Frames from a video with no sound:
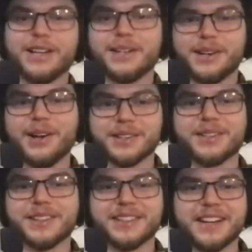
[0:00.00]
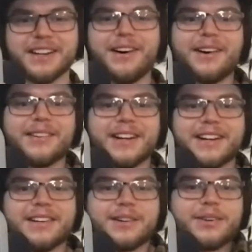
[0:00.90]
color that they are, that
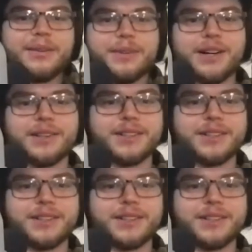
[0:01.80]
kind of cream color.